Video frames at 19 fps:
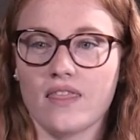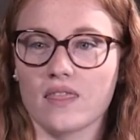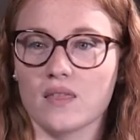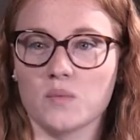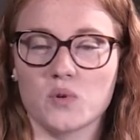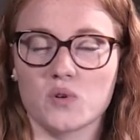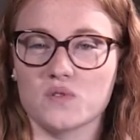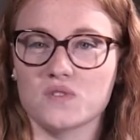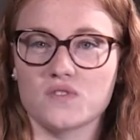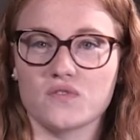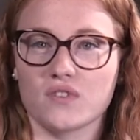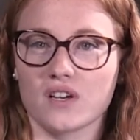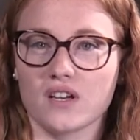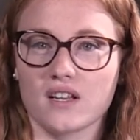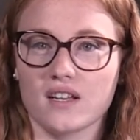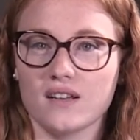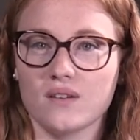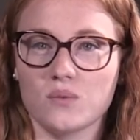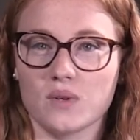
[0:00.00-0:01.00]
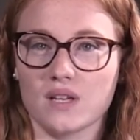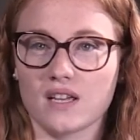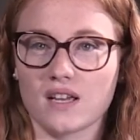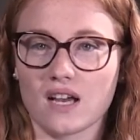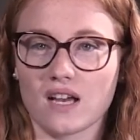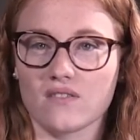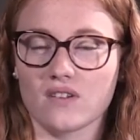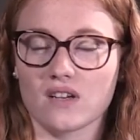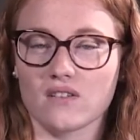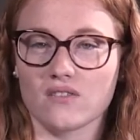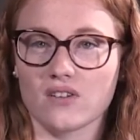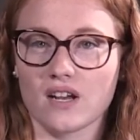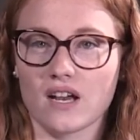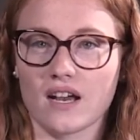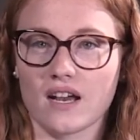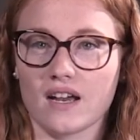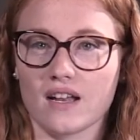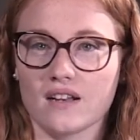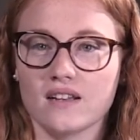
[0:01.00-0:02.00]
the most fun week I've ever
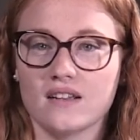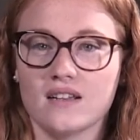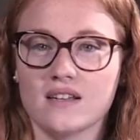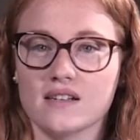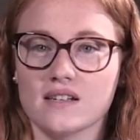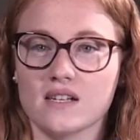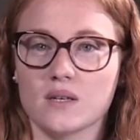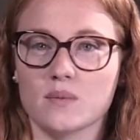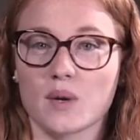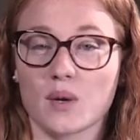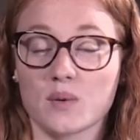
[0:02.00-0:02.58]
had. Um,